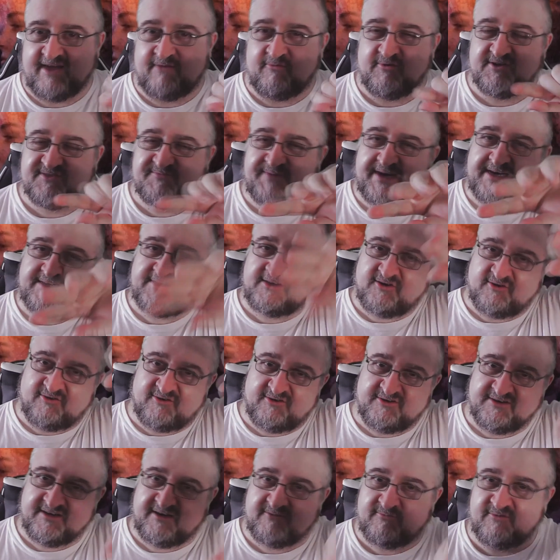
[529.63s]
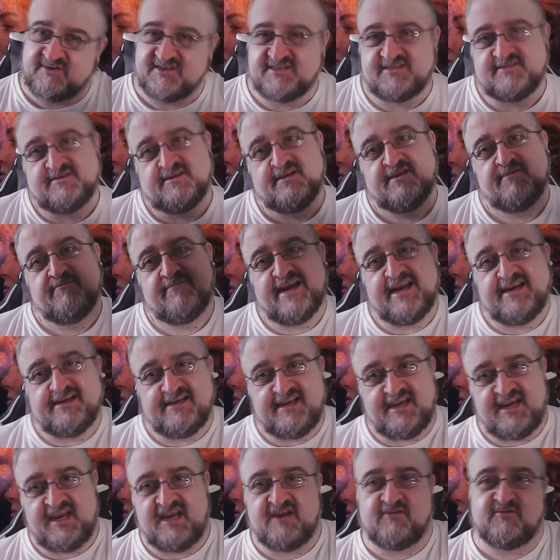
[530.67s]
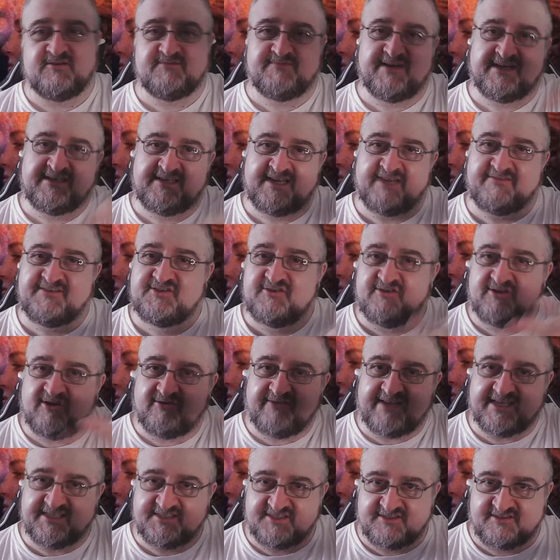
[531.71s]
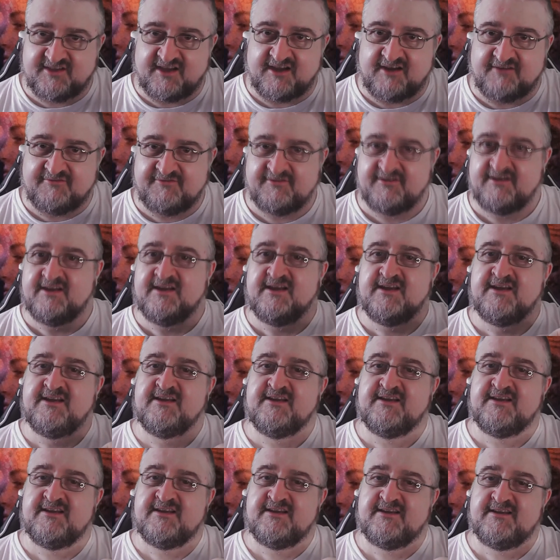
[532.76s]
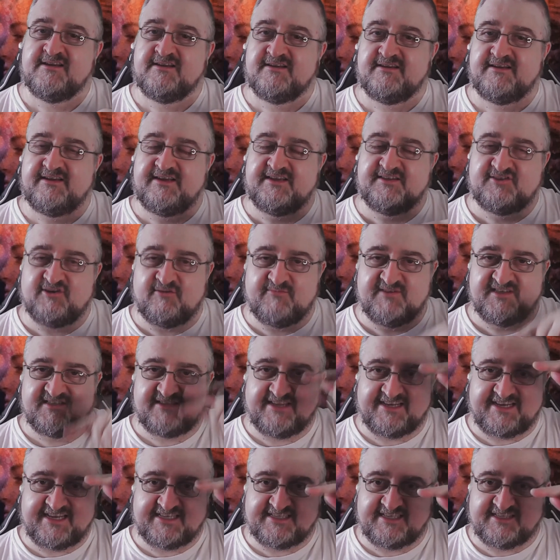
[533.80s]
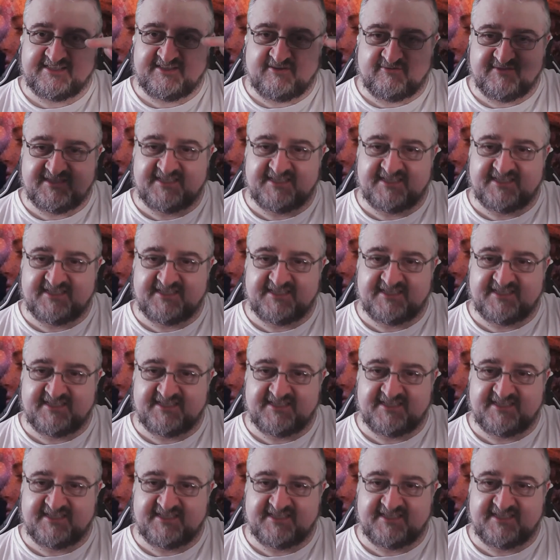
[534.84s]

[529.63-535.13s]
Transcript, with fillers: What's behind the corner? What's behind here? What's behind there? He's doing all that stuff. It's almost like it's almost a